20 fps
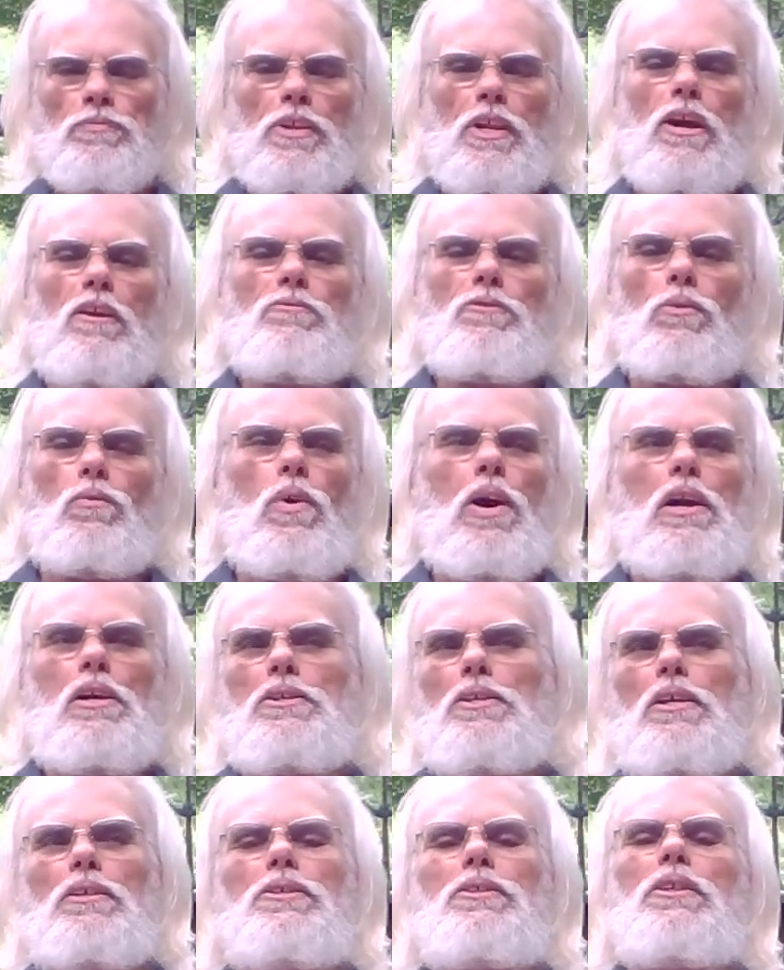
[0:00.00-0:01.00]
After a while, it's
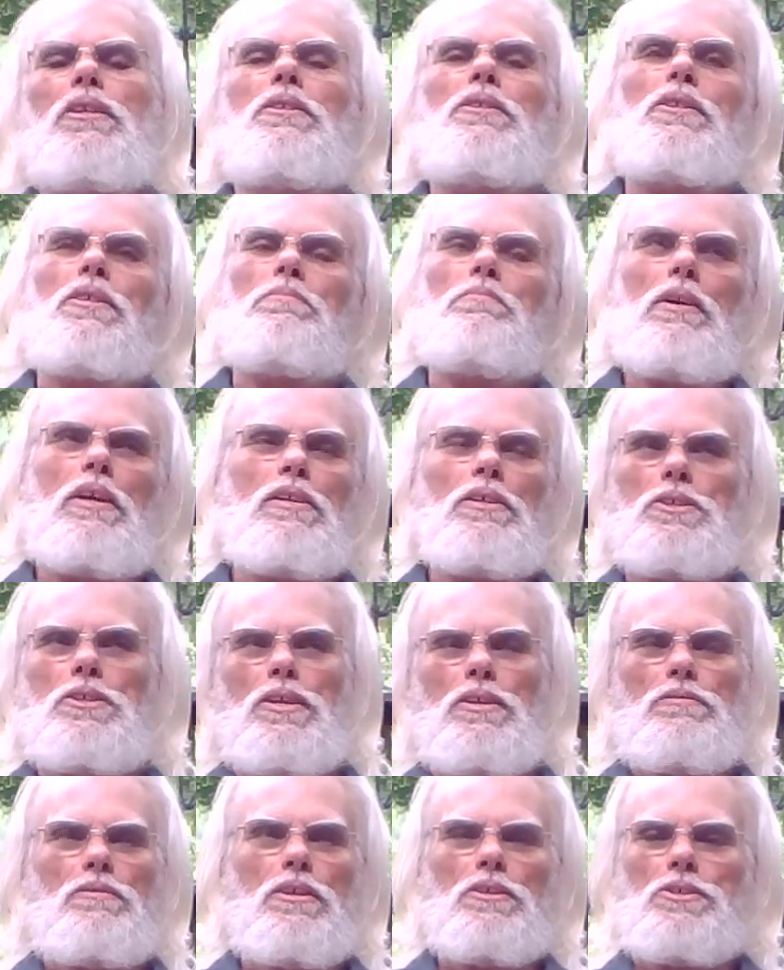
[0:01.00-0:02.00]
like, Jesus, man, this is
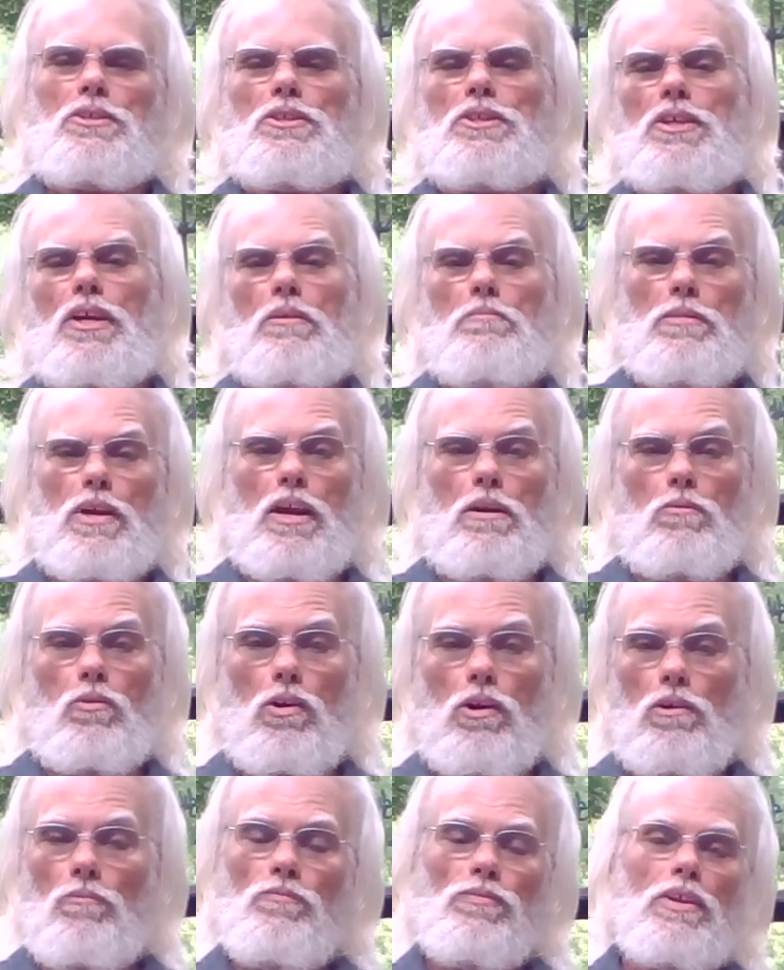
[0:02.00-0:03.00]
the same damn
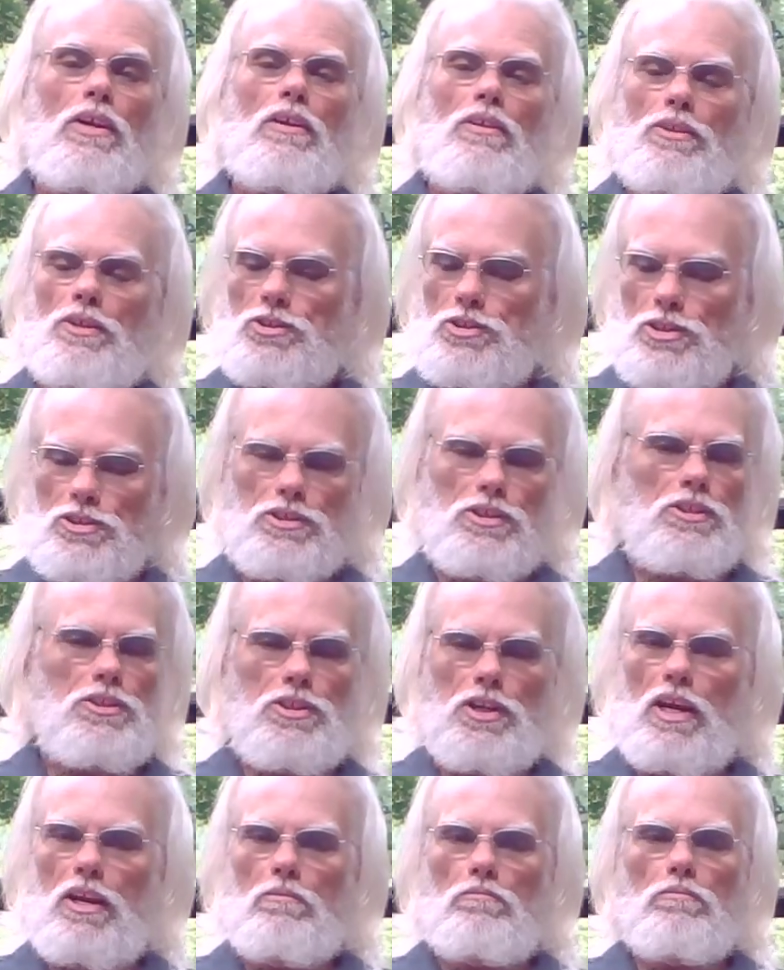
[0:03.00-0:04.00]
wall. This is the
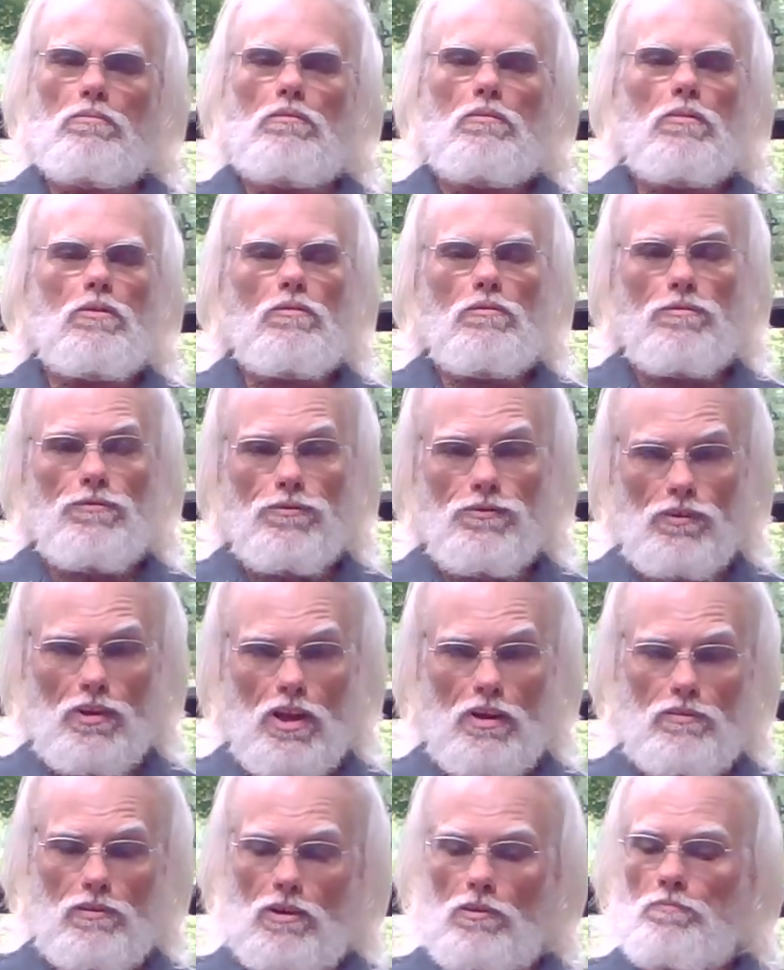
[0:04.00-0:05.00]
same
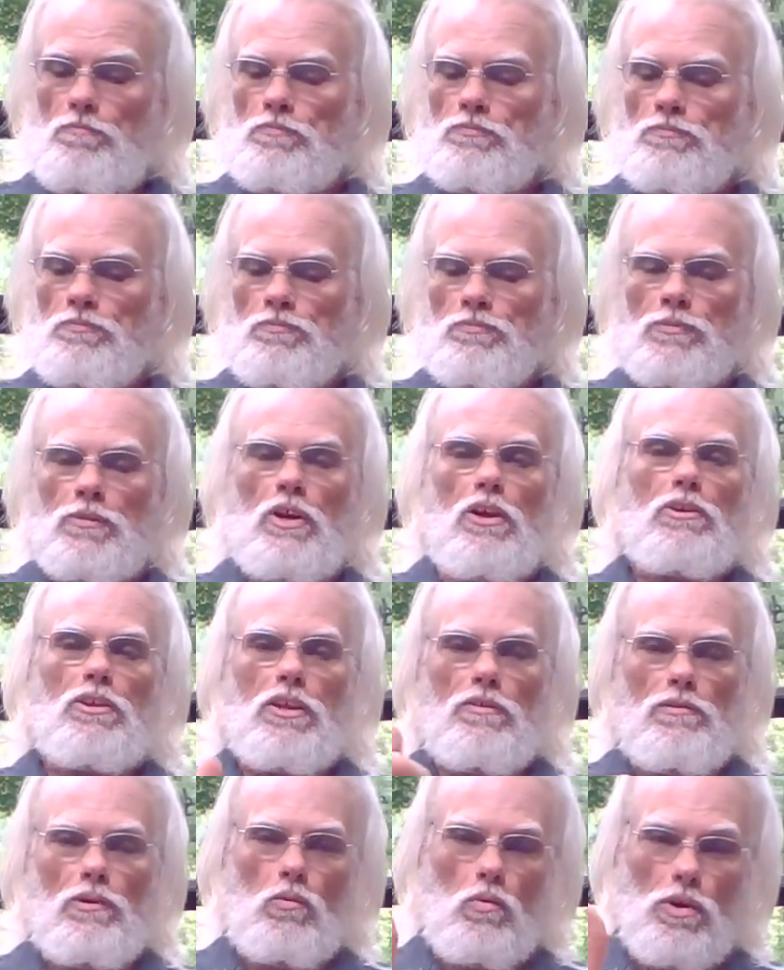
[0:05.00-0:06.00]
flavor. I'll
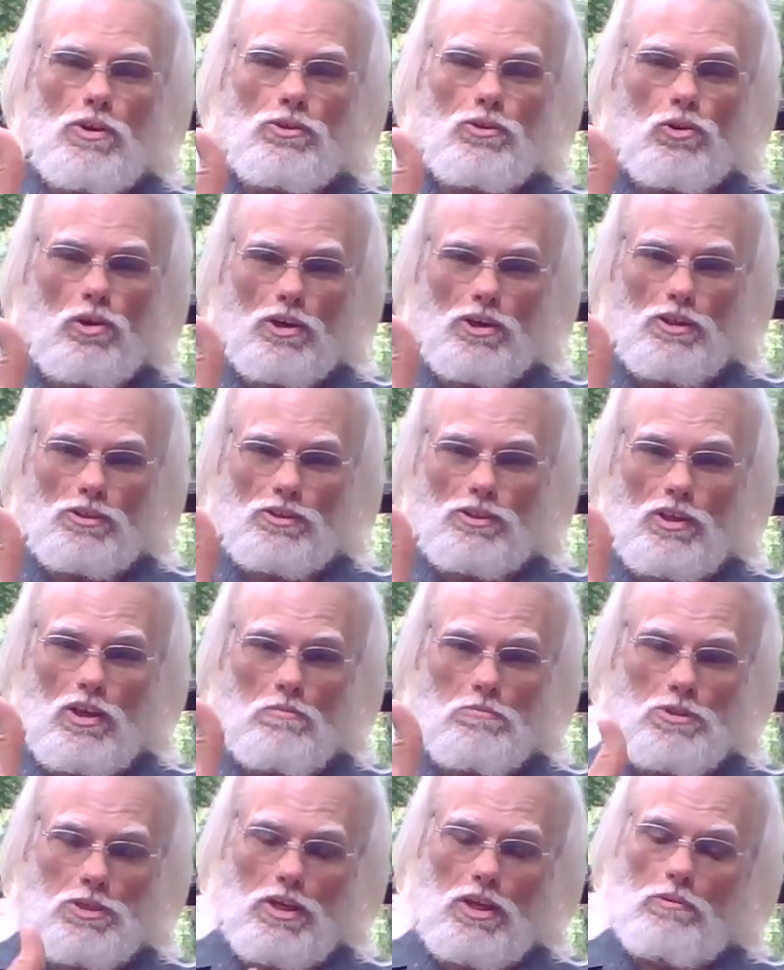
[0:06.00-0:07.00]
give it one crooked
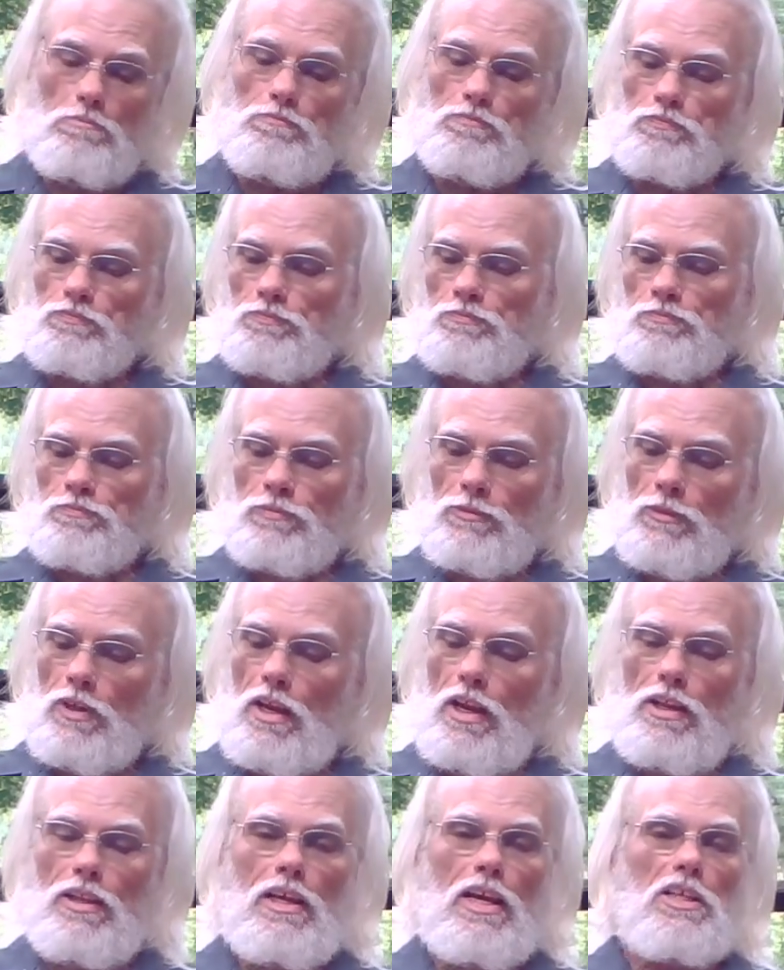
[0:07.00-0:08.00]
thumbs up,
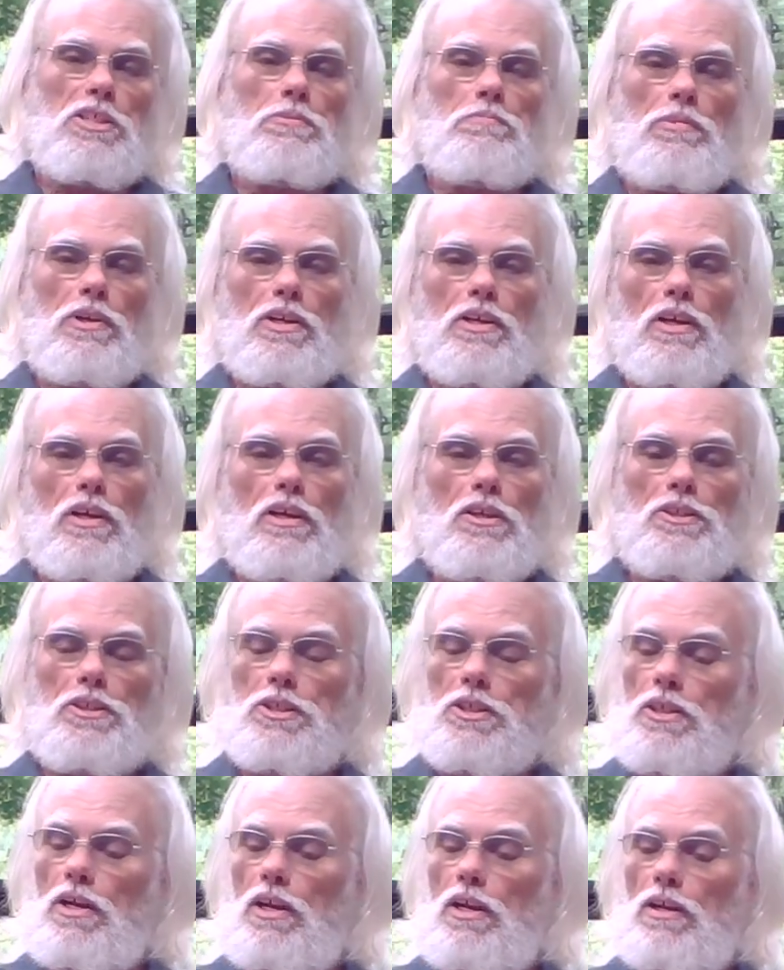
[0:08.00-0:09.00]
and that's because
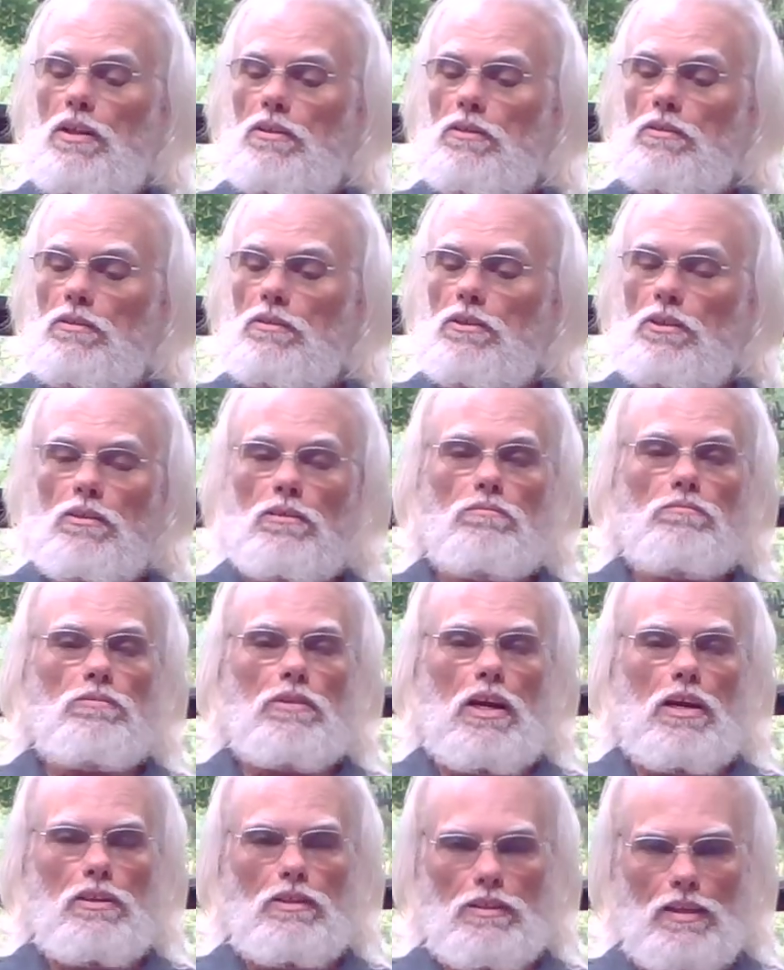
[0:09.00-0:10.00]
you know,
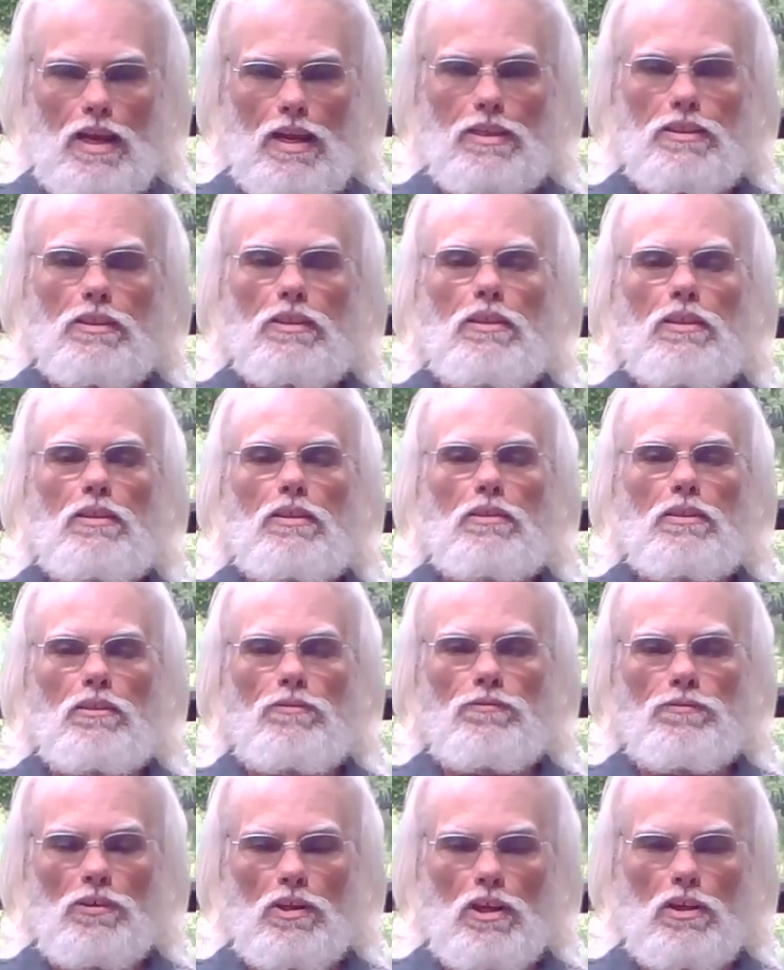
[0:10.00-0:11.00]
I like the
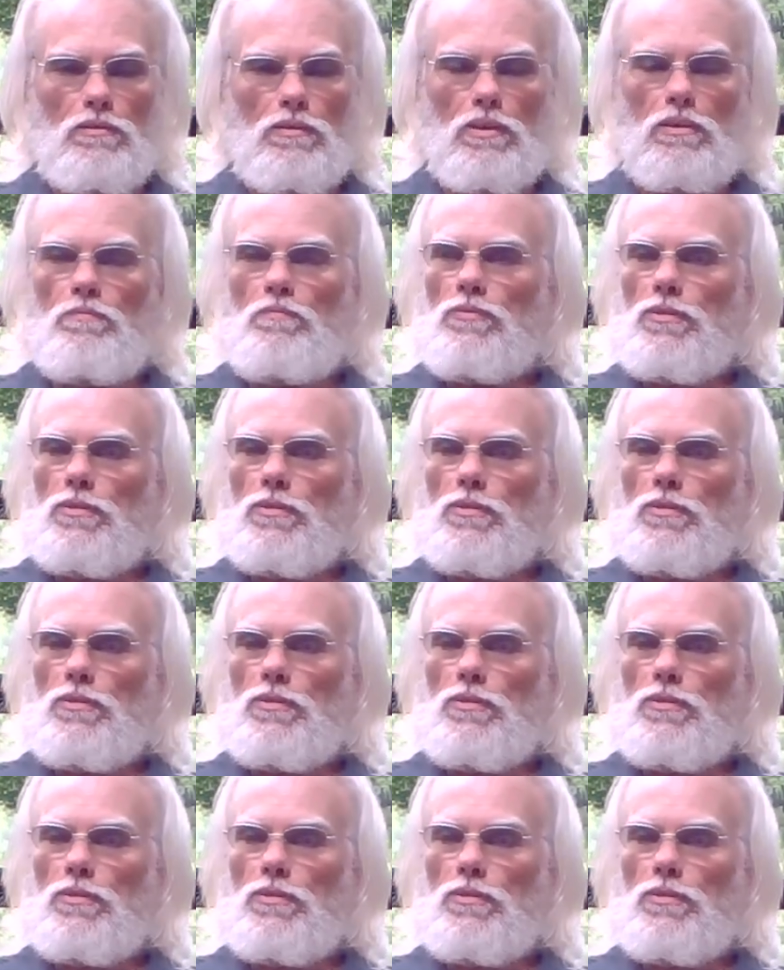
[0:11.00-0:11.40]
flavor.